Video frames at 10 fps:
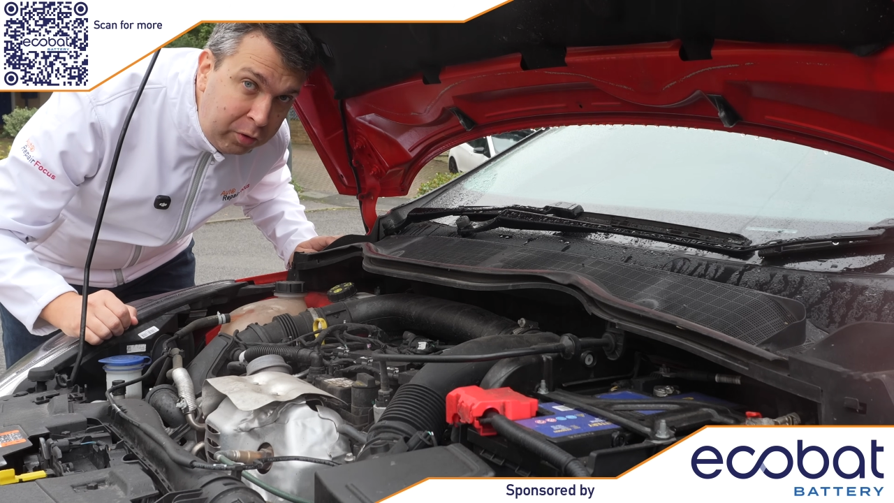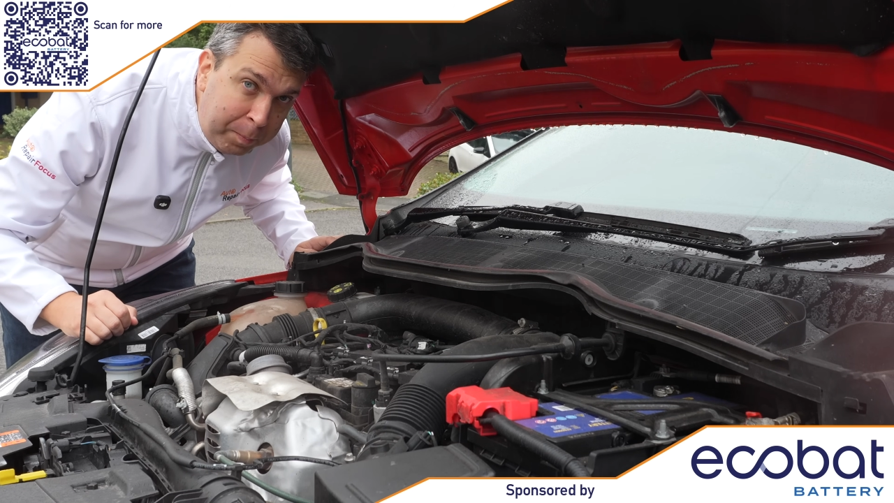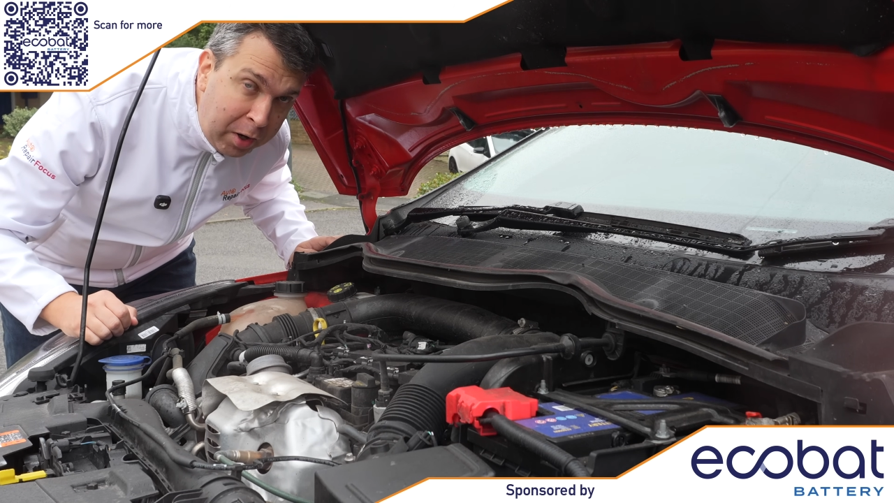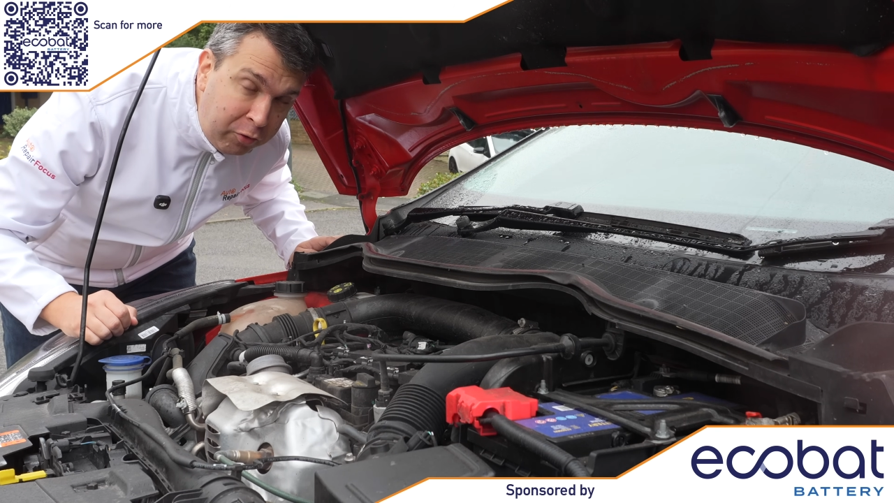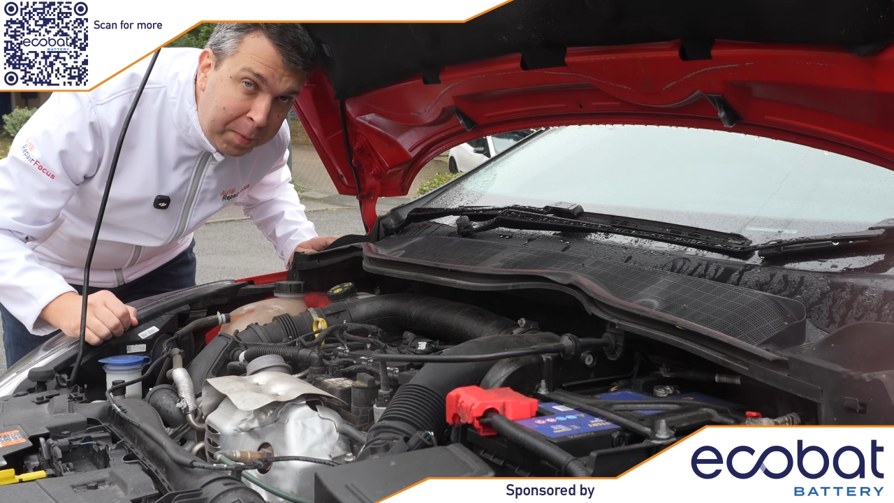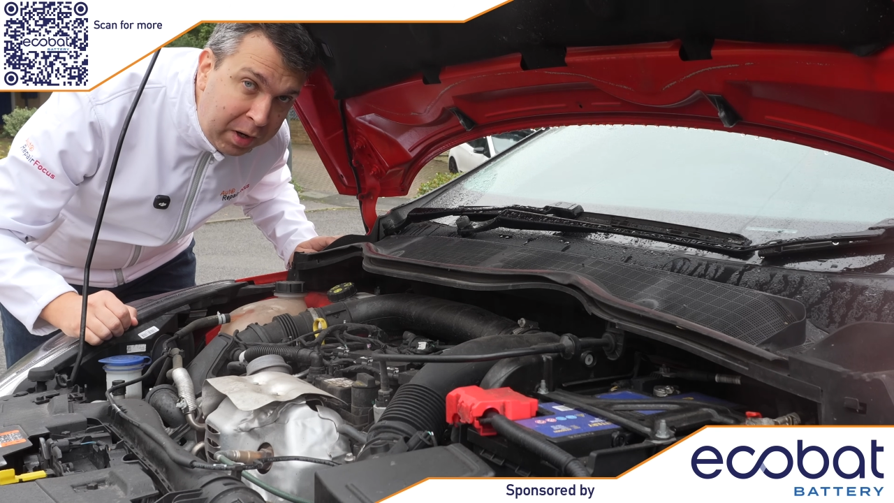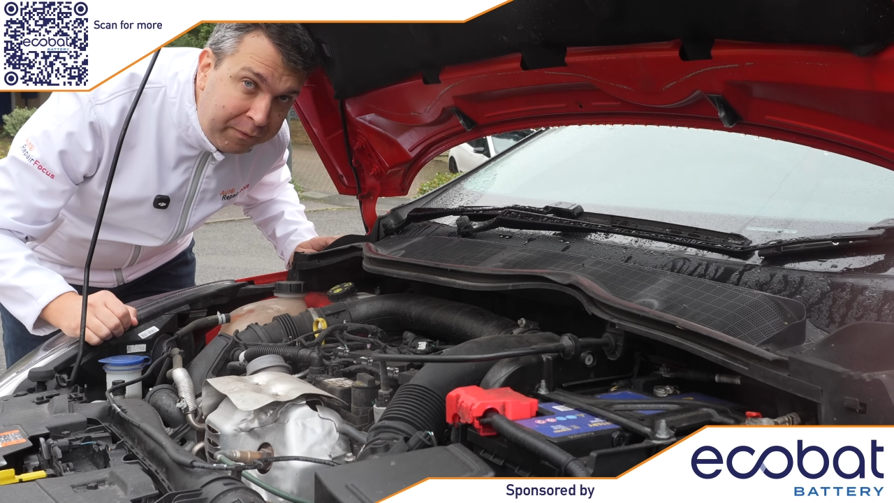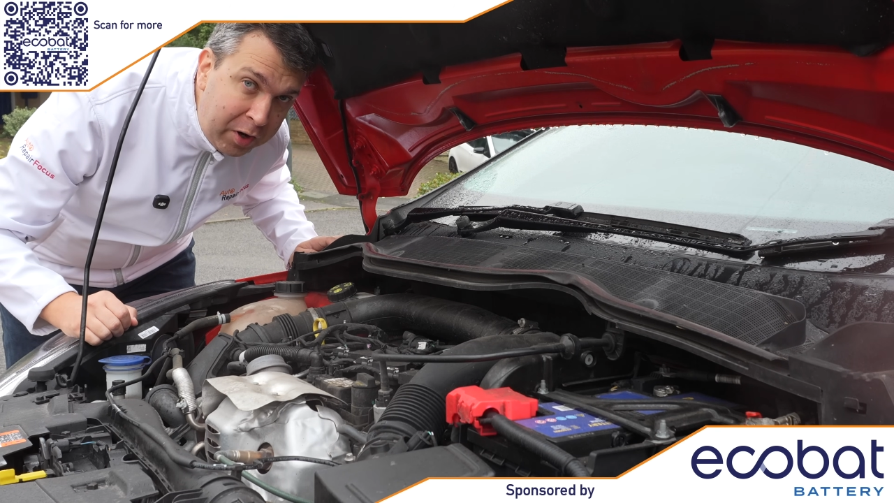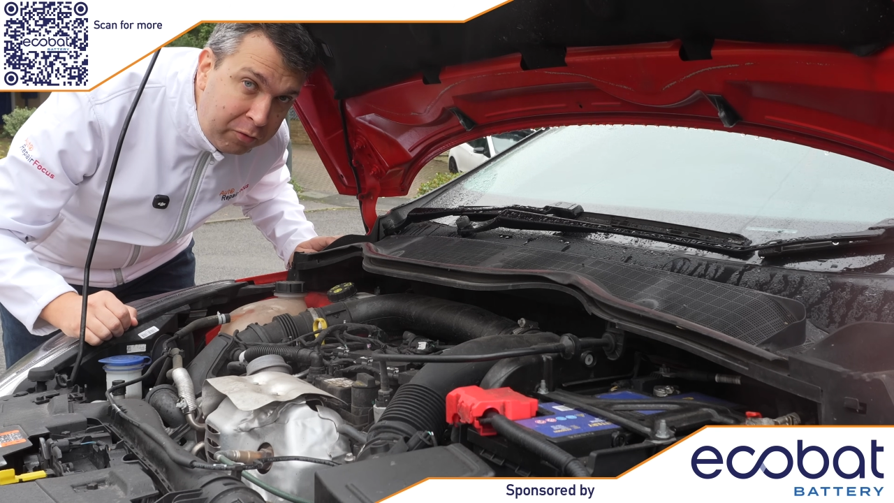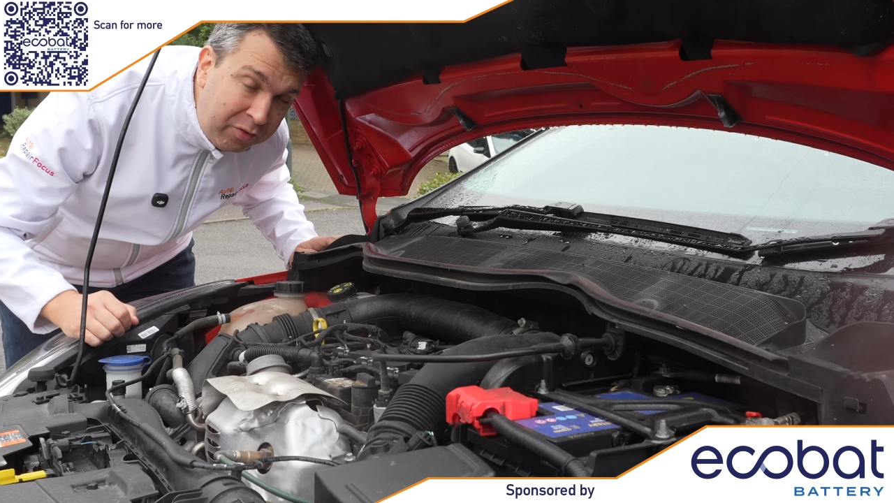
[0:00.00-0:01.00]
do battery
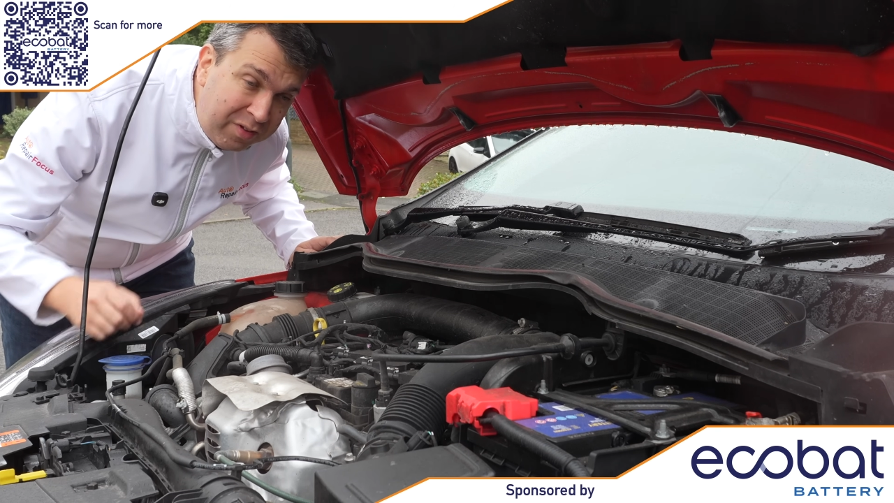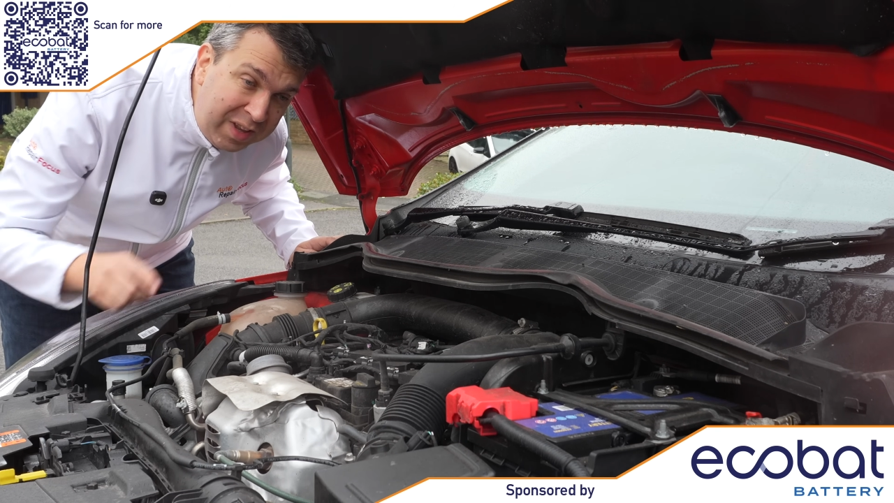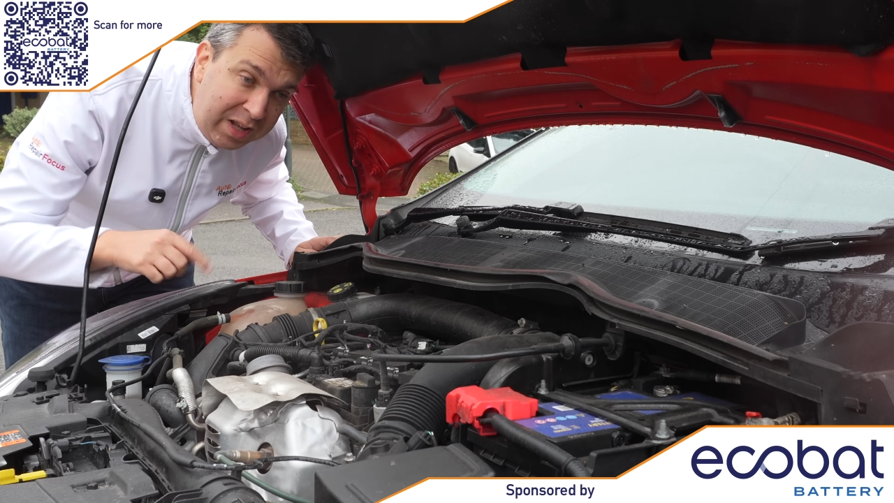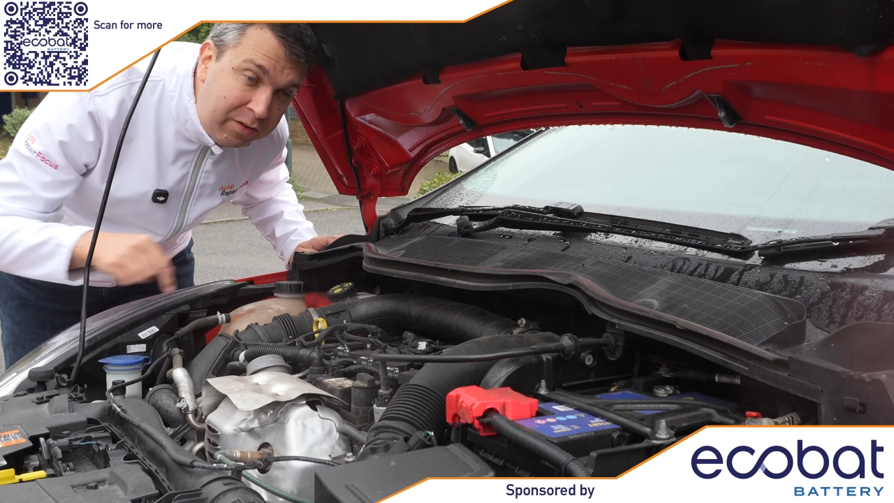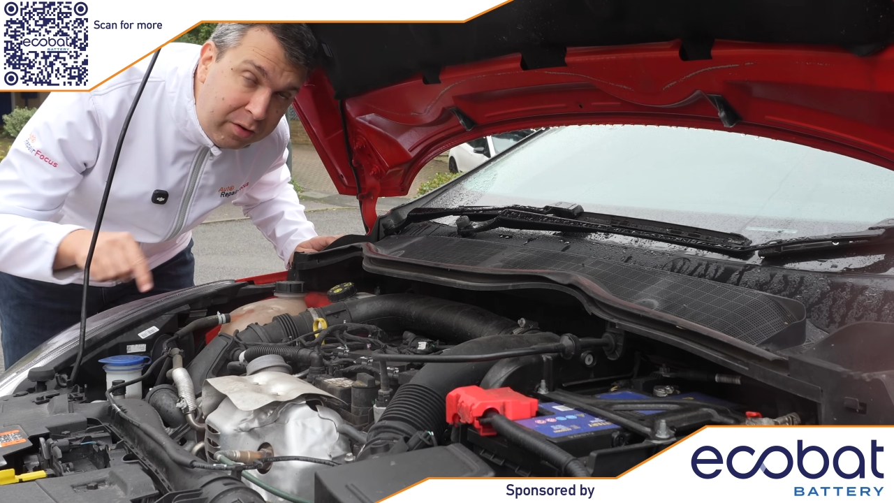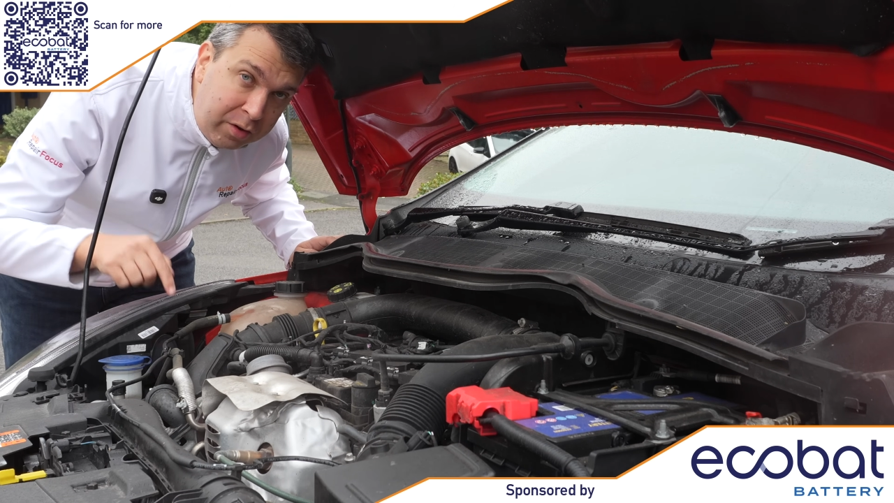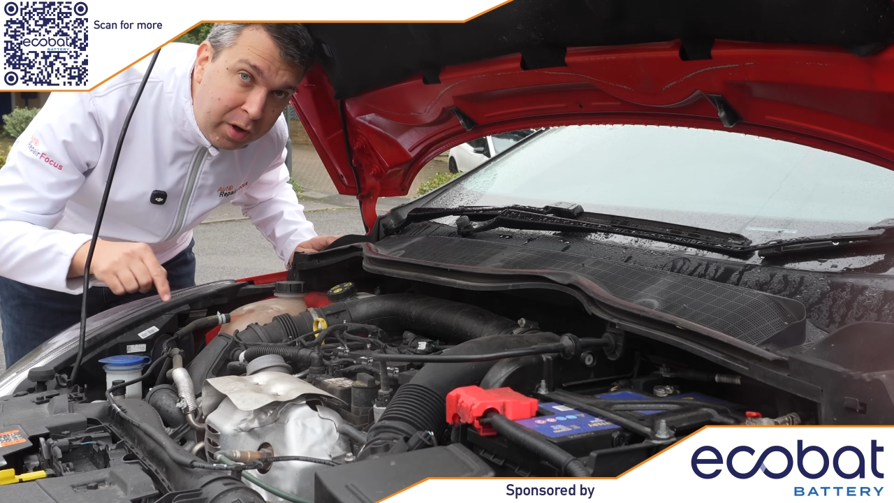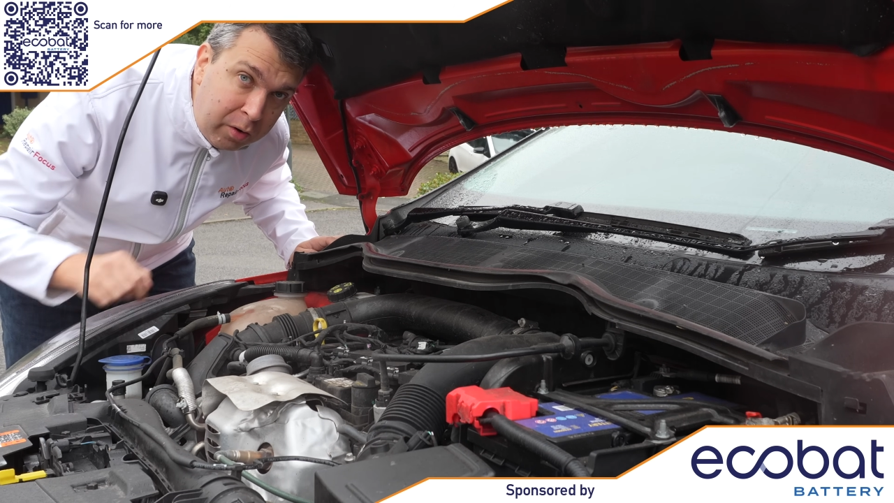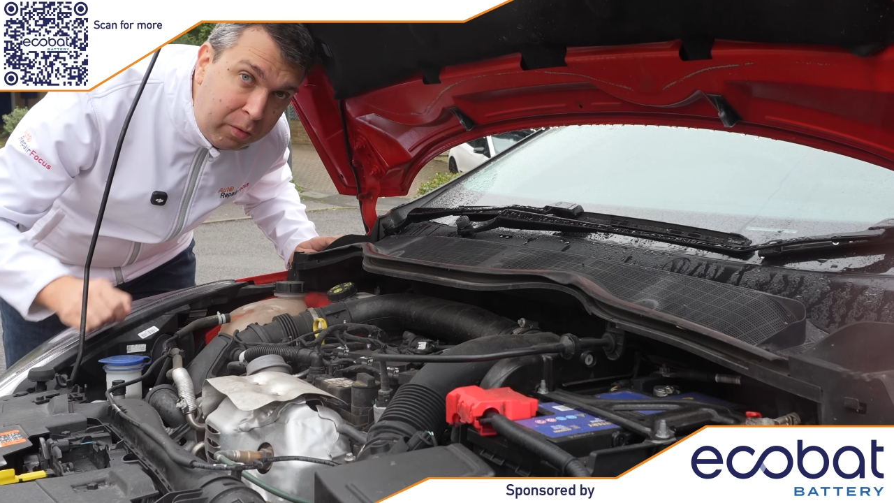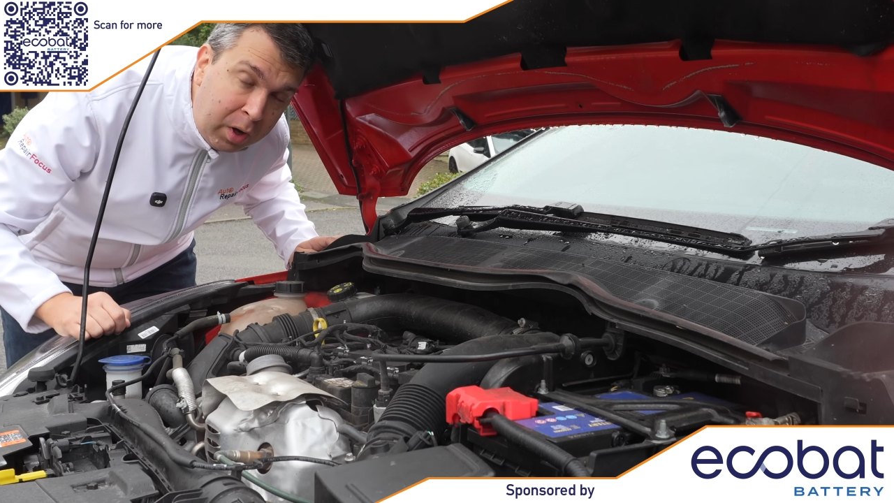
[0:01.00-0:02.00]
manufacturers need to
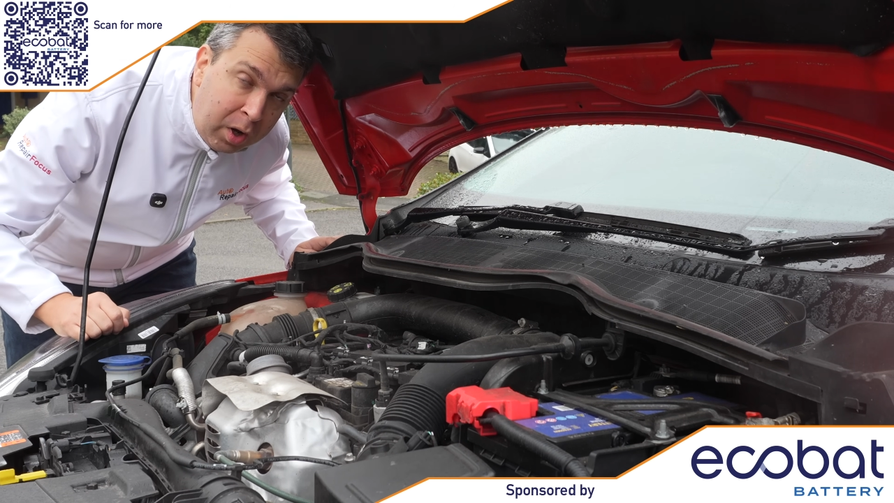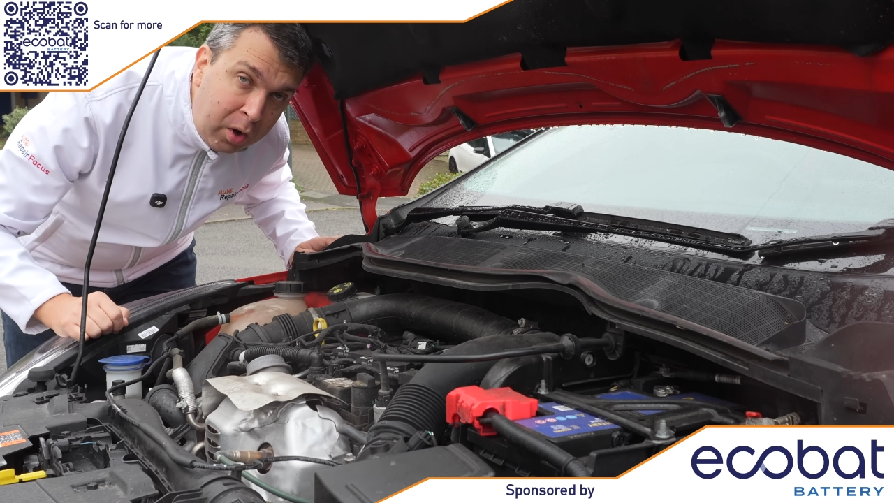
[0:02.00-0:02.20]
know